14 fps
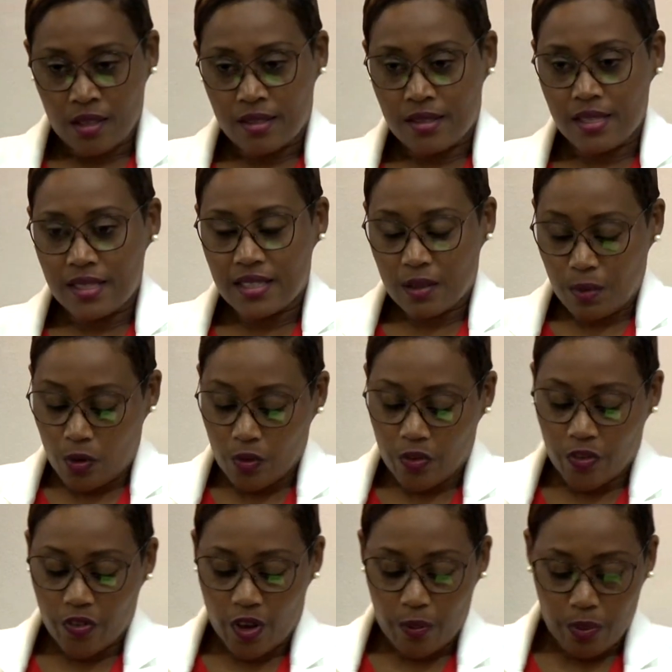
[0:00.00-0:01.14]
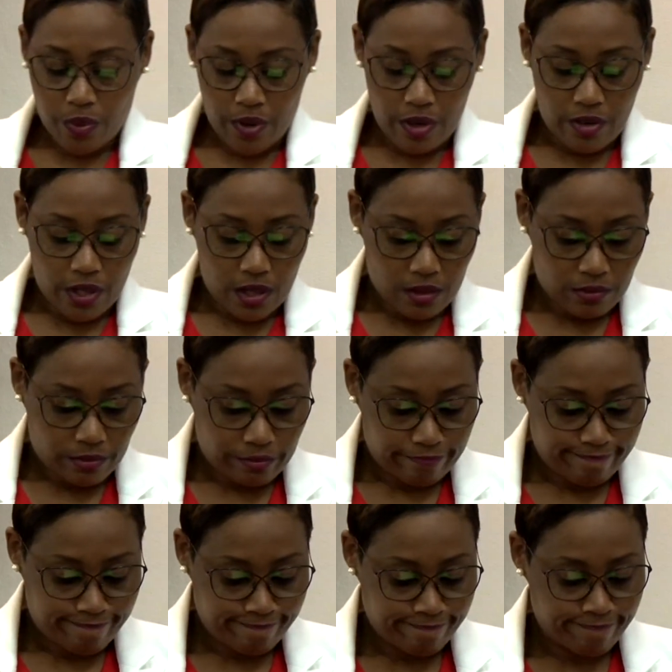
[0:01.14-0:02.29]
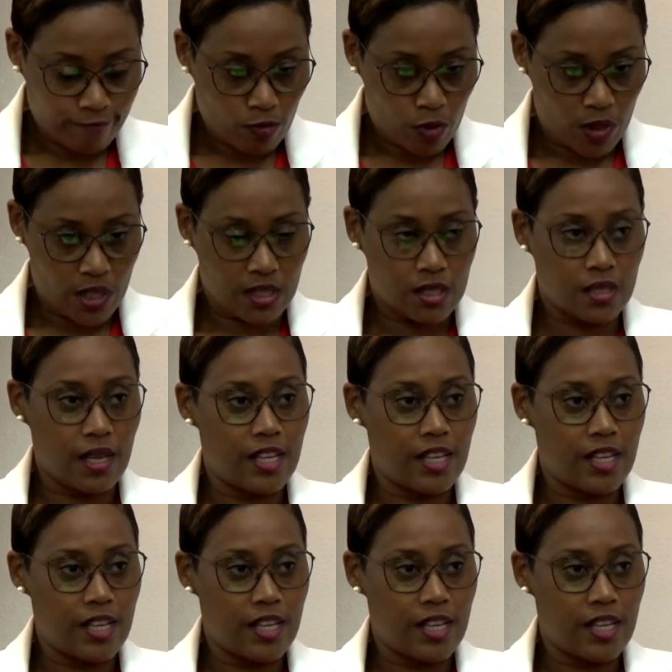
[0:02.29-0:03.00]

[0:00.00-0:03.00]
Since about February, this